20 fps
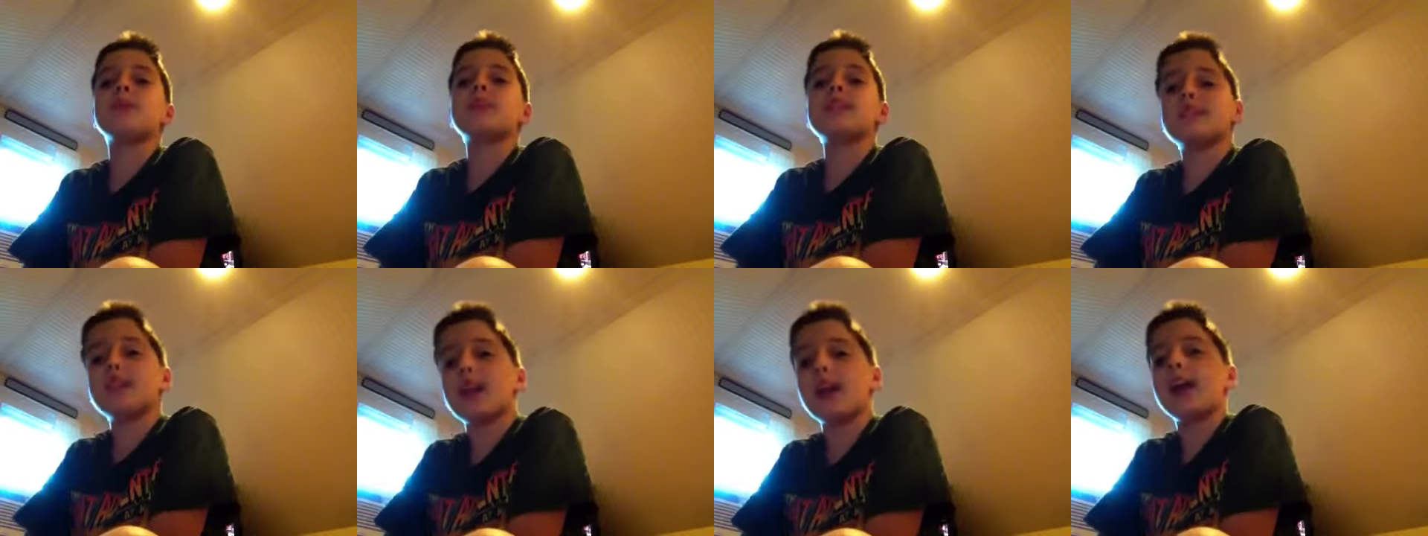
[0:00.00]

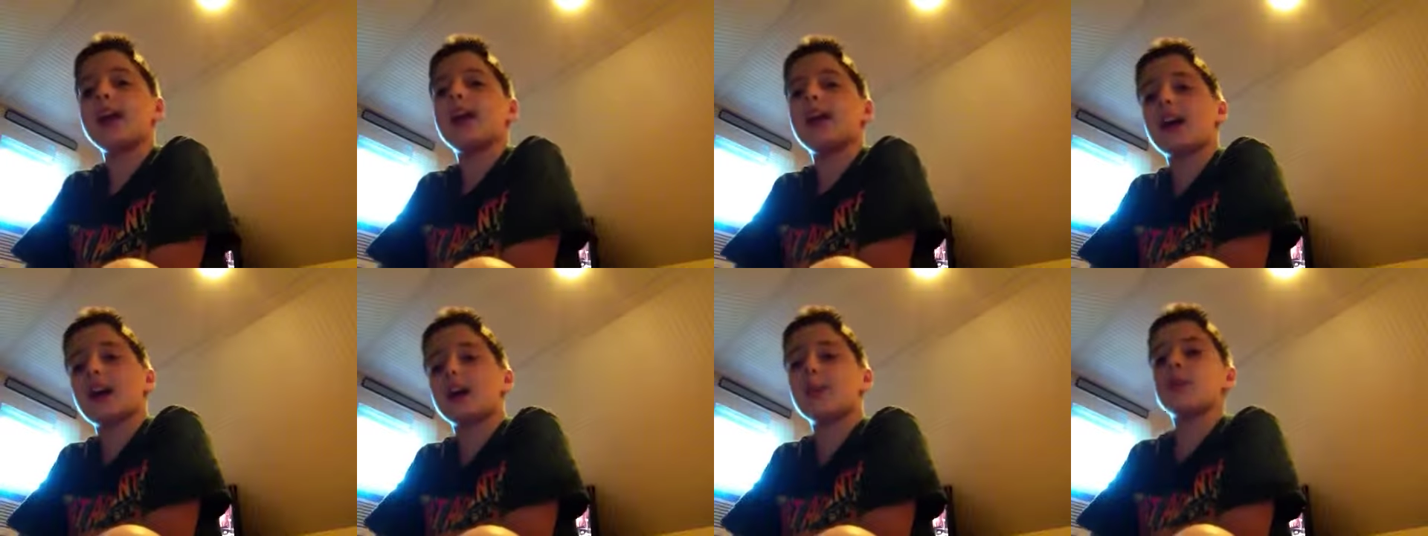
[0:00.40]

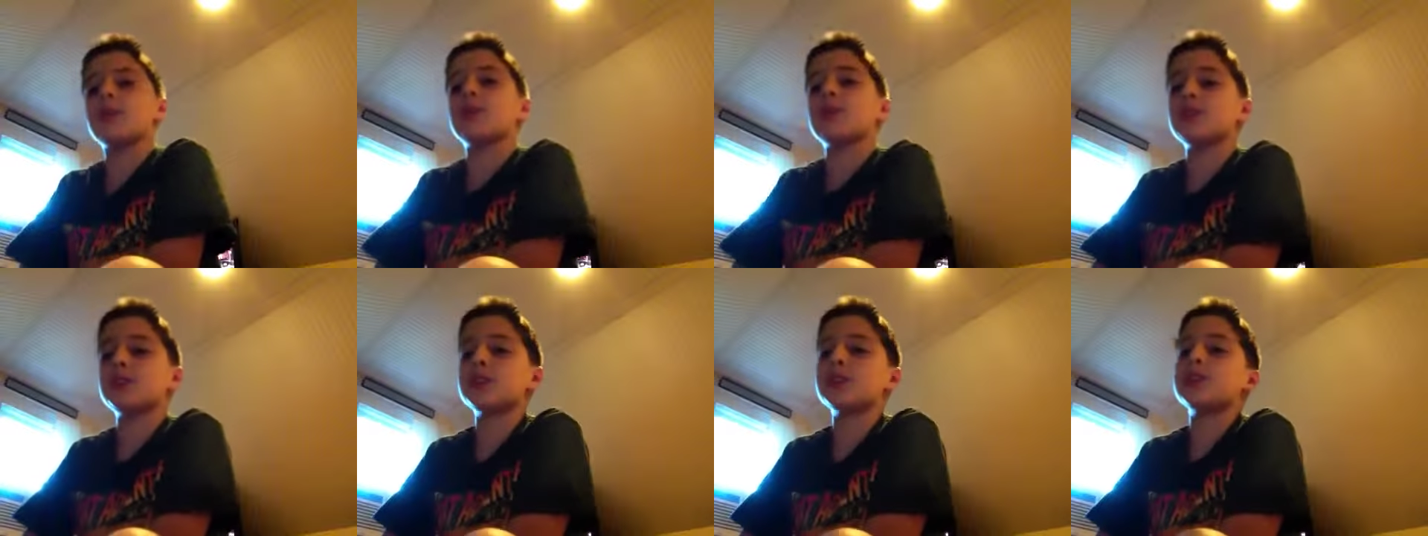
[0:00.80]
Today I'm
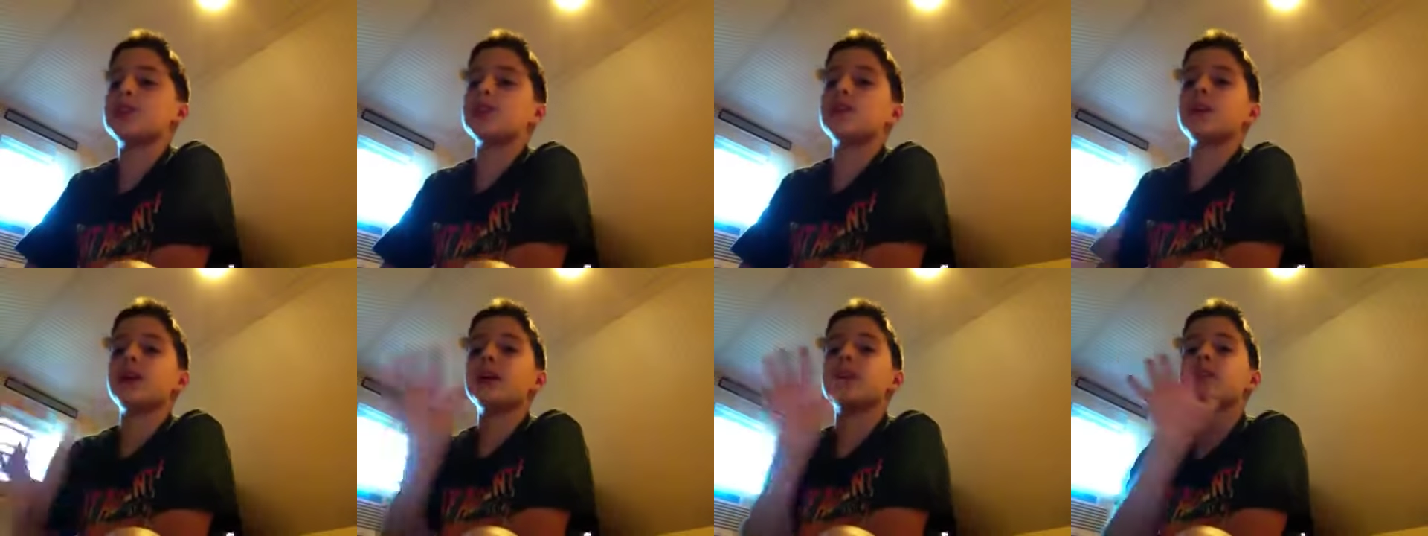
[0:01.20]
going to
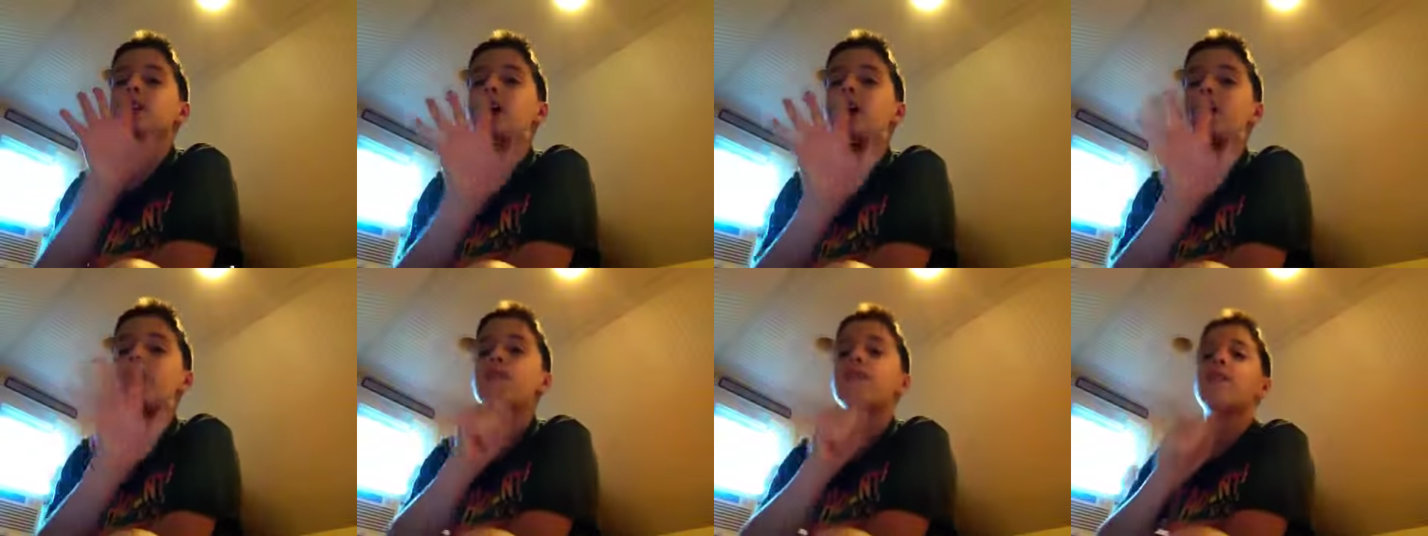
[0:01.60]
do my
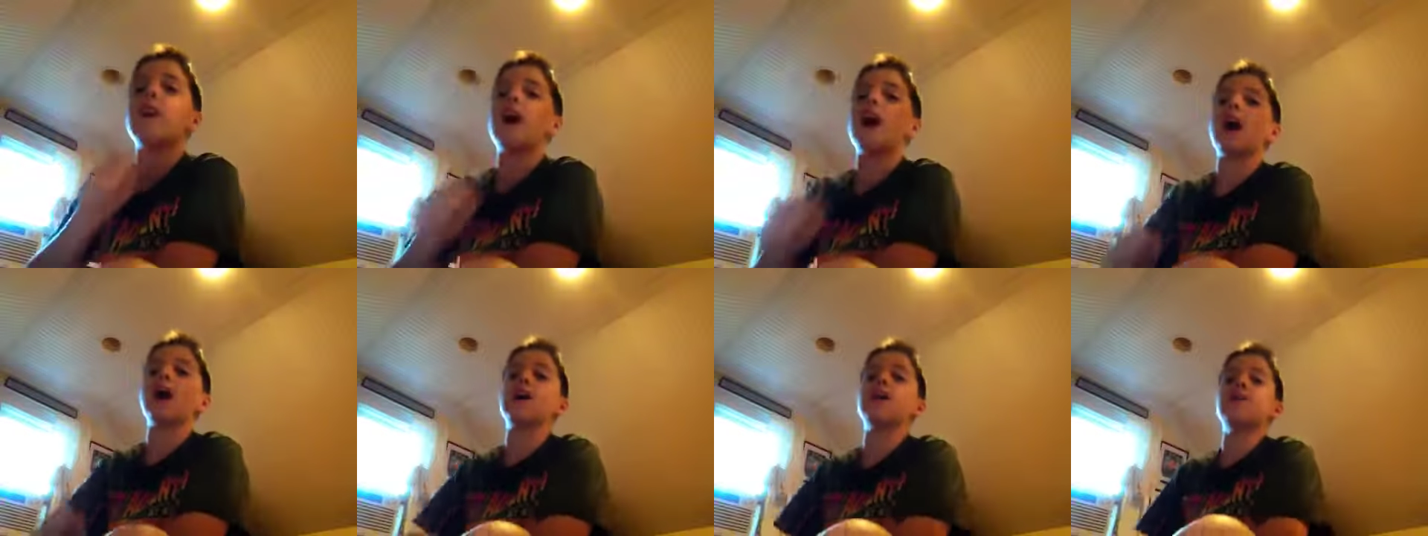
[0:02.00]
top
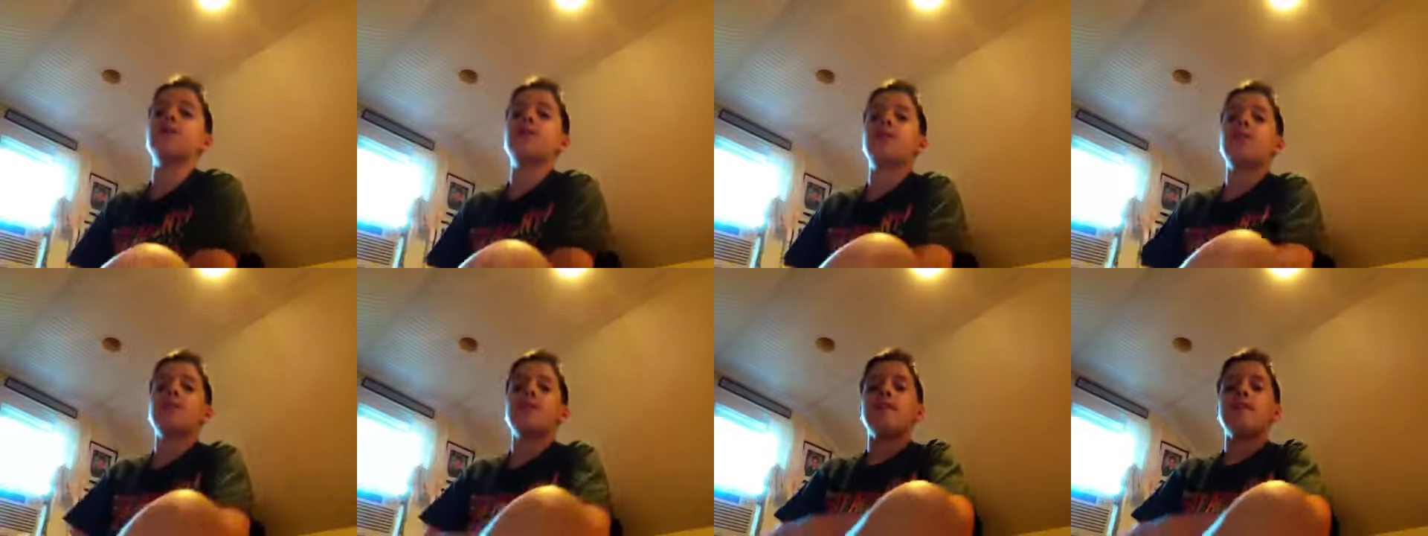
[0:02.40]
5